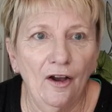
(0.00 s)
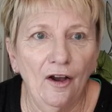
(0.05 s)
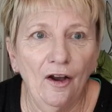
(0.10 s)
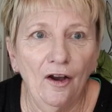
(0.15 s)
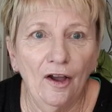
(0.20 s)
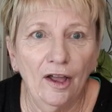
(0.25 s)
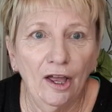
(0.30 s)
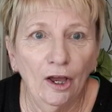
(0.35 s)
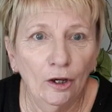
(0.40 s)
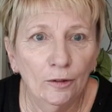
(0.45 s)

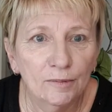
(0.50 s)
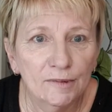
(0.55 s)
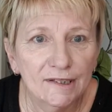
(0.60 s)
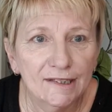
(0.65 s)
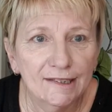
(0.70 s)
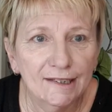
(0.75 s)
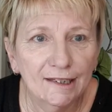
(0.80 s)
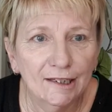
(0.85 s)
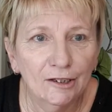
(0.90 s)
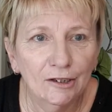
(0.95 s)
I hope to
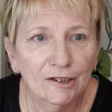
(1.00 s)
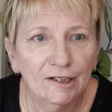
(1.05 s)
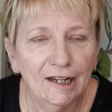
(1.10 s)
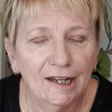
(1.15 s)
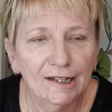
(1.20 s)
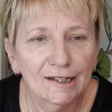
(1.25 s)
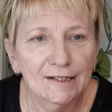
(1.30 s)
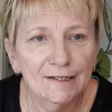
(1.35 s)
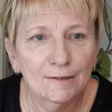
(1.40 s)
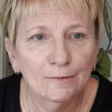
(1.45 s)
see you
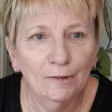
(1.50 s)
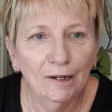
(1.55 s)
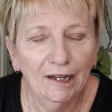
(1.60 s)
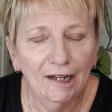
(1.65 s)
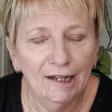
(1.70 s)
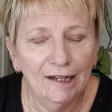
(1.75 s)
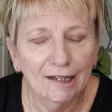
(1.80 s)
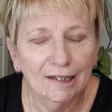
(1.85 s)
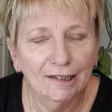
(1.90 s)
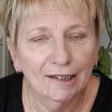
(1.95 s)
next
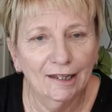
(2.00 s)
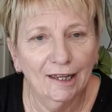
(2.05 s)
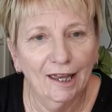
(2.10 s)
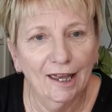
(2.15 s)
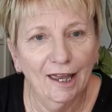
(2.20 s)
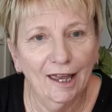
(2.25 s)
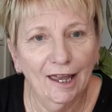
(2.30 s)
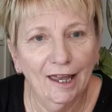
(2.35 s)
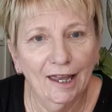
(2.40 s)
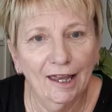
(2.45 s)
week.
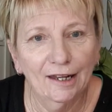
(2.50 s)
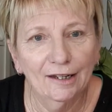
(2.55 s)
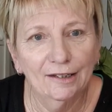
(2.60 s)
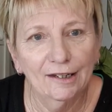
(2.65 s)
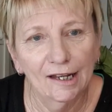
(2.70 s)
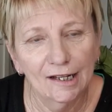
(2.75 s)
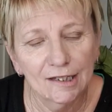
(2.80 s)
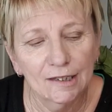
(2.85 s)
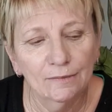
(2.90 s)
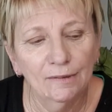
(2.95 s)
And
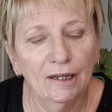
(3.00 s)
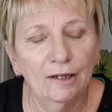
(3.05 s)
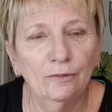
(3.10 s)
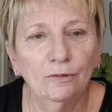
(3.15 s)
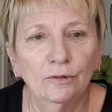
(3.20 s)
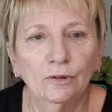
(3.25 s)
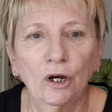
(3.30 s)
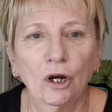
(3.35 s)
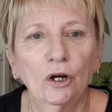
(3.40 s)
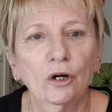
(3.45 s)
next week
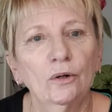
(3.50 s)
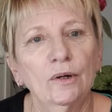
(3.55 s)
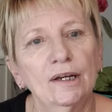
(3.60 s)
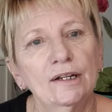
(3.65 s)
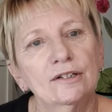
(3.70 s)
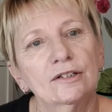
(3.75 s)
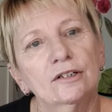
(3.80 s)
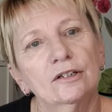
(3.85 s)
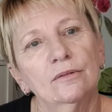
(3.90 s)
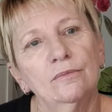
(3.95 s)
we'll go
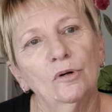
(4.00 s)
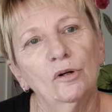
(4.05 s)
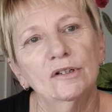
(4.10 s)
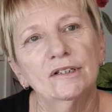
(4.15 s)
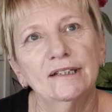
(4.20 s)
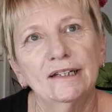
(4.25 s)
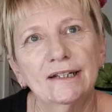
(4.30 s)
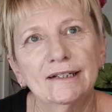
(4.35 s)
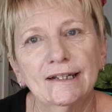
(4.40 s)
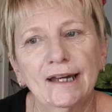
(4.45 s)
into more
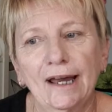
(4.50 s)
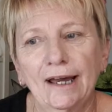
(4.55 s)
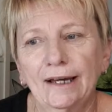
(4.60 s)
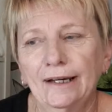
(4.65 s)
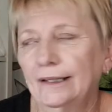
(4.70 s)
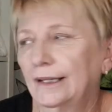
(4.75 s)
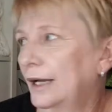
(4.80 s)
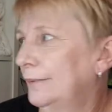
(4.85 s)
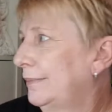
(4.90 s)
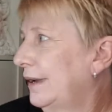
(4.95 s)

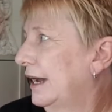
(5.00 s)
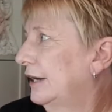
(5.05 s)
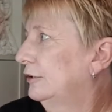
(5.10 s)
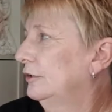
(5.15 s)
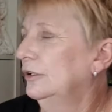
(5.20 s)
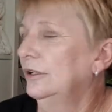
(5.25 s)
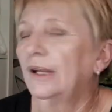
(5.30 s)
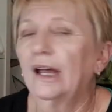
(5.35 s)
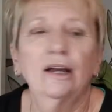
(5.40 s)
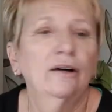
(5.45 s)
detail about
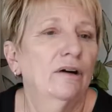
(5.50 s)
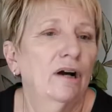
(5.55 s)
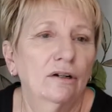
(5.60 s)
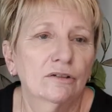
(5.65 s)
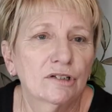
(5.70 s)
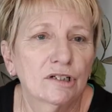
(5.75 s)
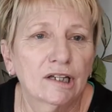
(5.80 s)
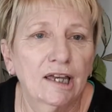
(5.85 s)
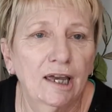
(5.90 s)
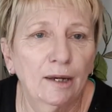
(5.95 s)
all our
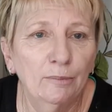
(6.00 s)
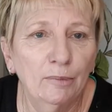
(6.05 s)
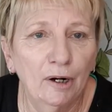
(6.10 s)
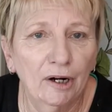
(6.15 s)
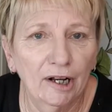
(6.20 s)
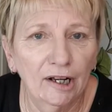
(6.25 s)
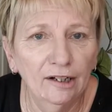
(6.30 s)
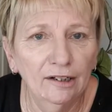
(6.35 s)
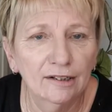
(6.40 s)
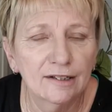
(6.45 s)
ultra care
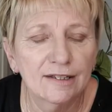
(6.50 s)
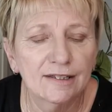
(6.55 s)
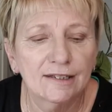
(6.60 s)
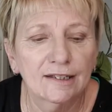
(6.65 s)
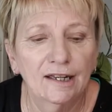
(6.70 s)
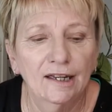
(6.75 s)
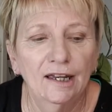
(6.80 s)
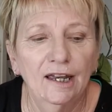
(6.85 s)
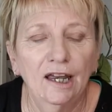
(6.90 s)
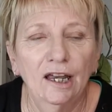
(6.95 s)
products,
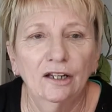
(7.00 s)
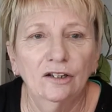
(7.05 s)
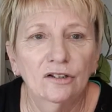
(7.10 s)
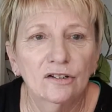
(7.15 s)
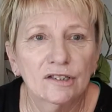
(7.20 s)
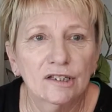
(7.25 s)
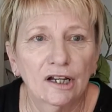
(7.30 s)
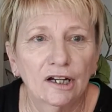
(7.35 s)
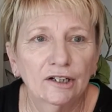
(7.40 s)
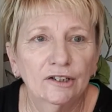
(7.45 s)

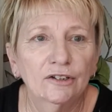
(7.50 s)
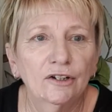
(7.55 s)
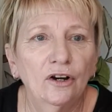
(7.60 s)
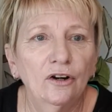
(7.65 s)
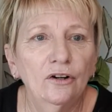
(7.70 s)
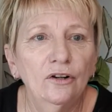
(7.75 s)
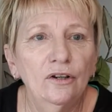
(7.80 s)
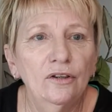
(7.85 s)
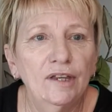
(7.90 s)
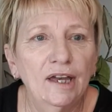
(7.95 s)
because I
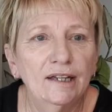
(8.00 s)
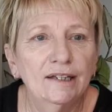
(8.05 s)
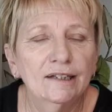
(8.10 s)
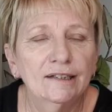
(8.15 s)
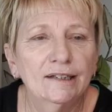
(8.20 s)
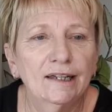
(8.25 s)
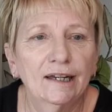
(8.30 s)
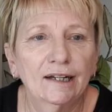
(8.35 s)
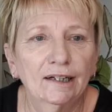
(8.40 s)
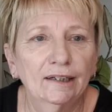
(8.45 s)
know they
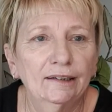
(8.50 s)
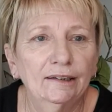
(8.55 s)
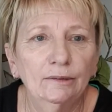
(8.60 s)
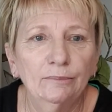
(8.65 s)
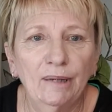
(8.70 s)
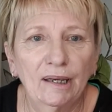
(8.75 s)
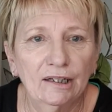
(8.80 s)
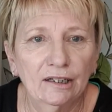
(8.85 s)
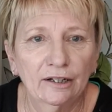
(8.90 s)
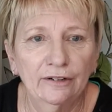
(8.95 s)
can get a little
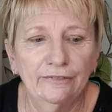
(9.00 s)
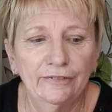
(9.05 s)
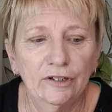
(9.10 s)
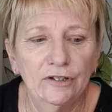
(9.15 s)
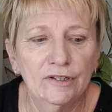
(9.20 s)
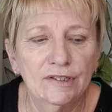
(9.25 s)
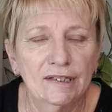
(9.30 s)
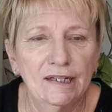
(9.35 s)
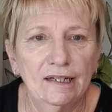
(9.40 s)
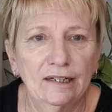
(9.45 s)
bit
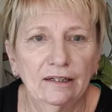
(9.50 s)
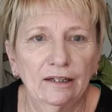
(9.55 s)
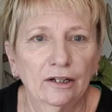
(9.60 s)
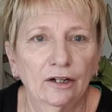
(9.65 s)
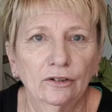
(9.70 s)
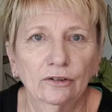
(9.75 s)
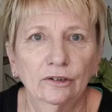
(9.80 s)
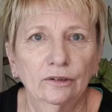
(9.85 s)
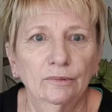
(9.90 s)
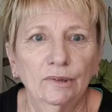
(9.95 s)
confusing. You
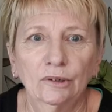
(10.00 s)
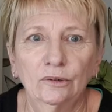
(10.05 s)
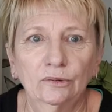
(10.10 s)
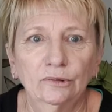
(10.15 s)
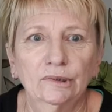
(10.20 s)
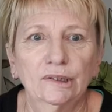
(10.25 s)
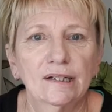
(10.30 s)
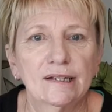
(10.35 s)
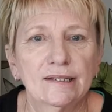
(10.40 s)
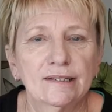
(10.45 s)
go, oh my
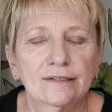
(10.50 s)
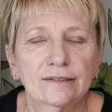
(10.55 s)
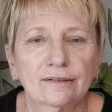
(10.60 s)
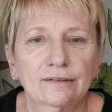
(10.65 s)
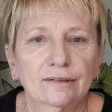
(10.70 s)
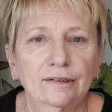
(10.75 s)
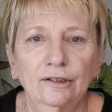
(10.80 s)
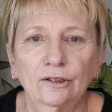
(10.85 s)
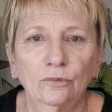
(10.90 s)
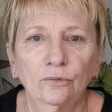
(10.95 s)
goodness,
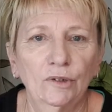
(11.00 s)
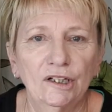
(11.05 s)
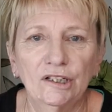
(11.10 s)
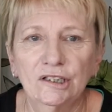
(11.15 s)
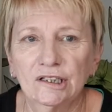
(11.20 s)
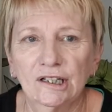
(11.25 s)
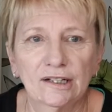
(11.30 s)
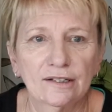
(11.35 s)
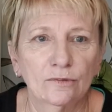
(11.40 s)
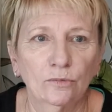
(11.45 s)
you know,
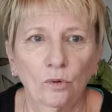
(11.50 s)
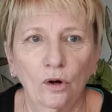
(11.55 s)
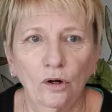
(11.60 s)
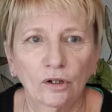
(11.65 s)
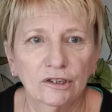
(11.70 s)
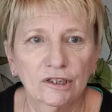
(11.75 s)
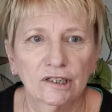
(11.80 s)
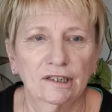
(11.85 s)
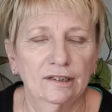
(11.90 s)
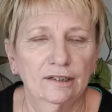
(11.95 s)
which does
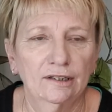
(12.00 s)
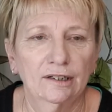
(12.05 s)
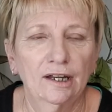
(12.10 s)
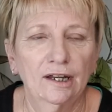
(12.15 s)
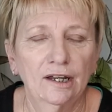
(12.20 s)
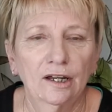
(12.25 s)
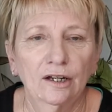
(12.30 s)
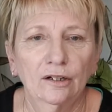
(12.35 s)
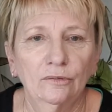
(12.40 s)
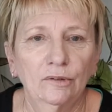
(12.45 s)
what, and
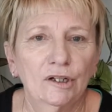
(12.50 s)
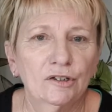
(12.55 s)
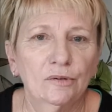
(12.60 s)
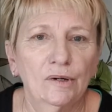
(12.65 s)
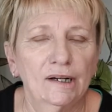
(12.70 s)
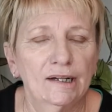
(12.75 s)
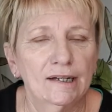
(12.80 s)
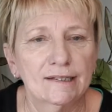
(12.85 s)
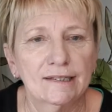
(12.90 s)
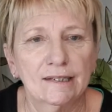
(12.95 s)
which
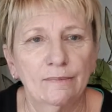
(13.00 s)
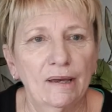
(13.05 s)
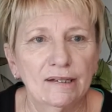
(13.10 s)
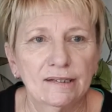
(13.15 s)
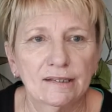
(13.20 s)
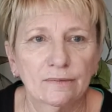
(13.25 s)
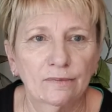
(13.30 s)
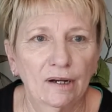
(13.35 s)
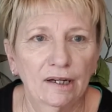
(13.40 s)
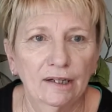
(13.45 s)
one is the
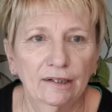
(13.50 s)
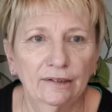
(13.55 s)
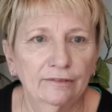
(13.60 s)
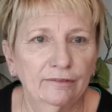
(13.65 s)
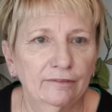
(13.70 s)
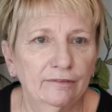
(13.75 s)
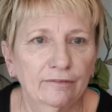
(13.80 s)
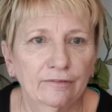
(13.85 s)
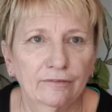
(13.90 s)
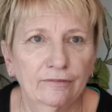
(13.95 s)
best
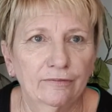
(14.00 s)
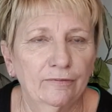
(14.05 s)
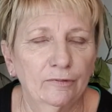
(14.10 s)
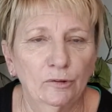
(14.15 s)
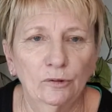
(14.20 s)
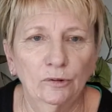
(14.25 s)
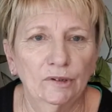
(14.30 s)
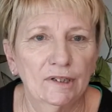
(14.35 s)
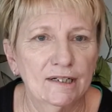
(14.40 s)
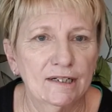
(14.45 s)
one for
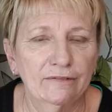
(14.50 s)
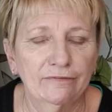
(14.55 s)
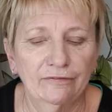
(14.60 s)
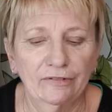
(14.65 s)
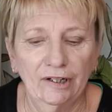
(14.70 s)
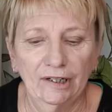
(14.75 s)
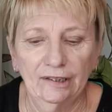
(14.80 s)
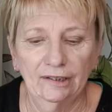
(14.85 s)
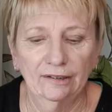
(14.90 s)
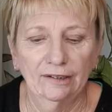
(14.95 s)
all the
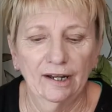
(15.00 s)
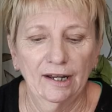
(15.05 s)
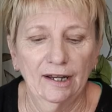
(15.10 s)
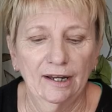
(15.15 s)
different